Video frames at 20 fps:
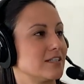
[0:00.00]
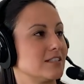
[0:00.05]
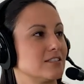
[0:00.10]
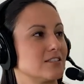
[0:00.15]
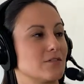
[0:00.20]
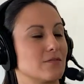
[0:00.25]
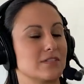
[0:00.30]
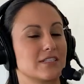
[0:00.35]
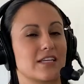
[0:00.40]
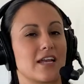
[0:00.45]
And
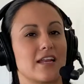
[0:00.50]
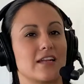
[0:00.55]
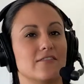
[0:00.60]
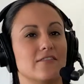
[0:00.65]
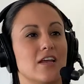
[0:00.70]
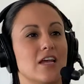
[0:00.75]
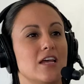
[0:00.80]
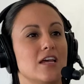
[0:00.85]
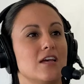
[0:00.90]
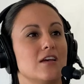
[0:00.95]
so it's kind
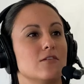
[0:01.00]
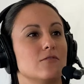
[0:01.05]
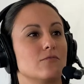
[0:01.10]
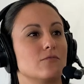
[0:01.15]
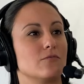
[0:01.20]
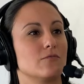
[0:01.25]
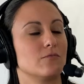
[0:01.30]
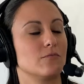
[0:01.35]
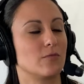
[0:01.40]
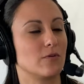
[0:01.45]

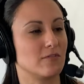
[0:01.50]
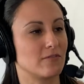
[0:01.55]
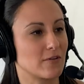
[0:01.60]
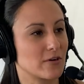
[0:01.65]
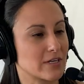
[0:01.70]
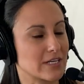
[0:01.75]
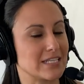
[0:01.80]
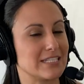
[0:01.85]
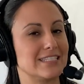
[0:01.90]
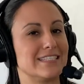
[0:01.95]
of
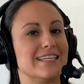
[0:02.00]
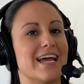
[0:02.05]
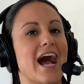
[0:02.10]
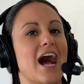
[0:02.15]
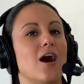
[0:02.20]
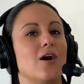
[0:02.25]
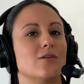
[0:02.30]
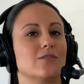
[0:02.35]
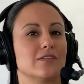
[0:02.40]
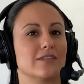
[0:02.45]
reverting
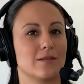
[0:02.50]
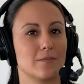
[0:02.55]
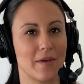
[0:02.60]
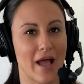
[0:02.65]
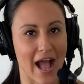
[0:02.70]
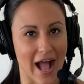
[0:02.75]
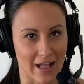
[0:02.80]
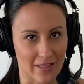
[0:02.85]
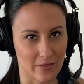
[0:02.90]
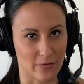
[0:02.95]
down the
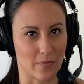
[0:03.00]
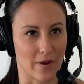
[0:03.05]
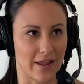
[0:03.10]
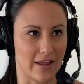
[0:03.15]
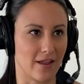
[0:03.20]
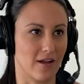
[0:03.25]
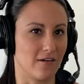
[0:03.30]
pathway